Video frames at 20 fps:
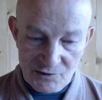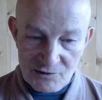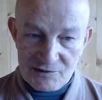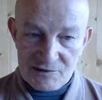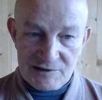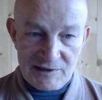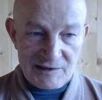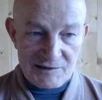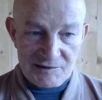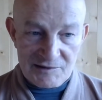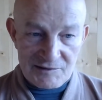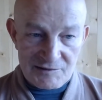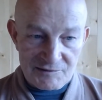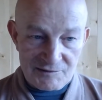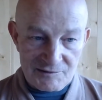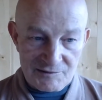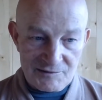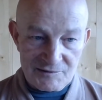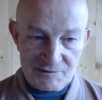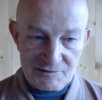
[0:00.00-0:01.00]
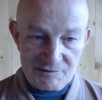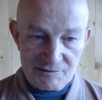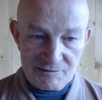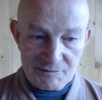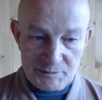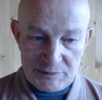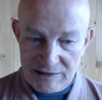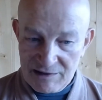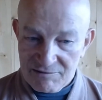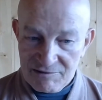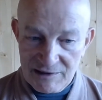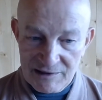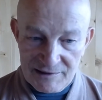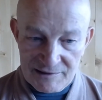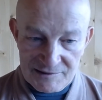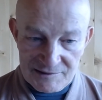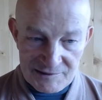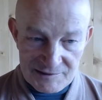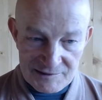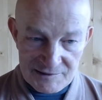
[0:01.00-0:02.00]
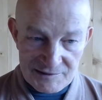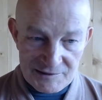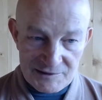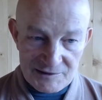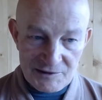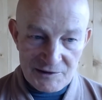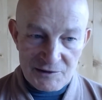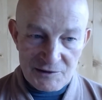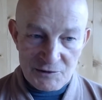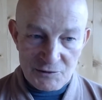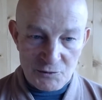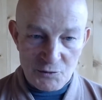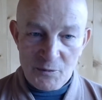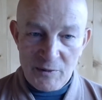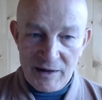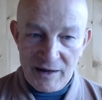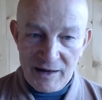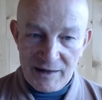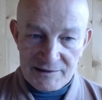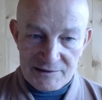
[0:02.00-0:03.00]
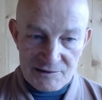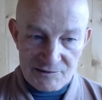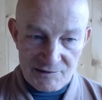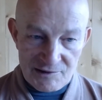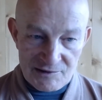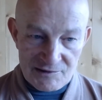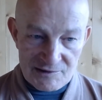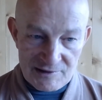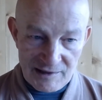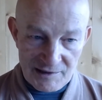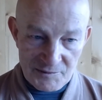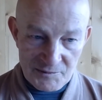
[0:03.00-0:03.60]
yet prevalent in the Kumarajiva's time.